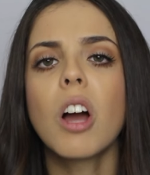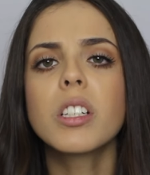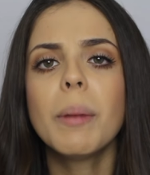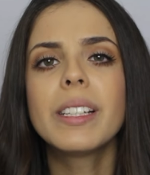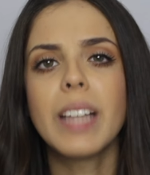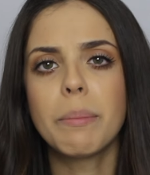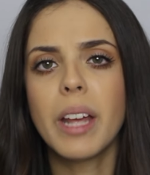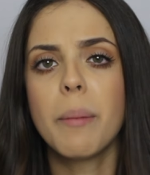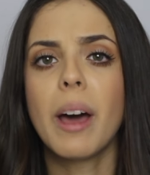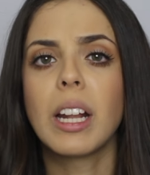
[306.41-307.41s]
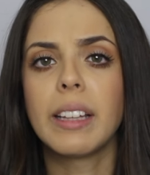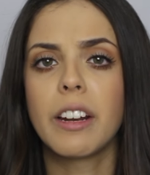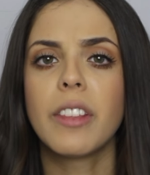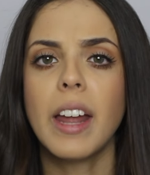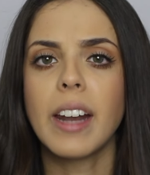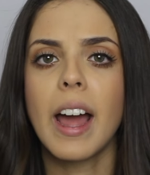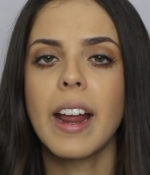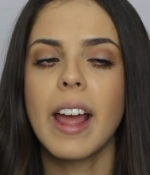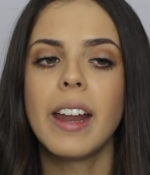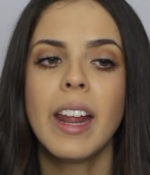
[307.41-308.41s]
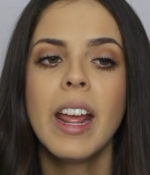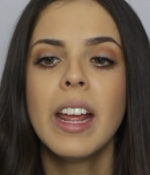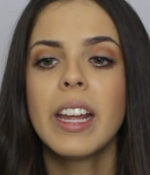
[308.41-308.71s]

talked to my stepdad about it later that night and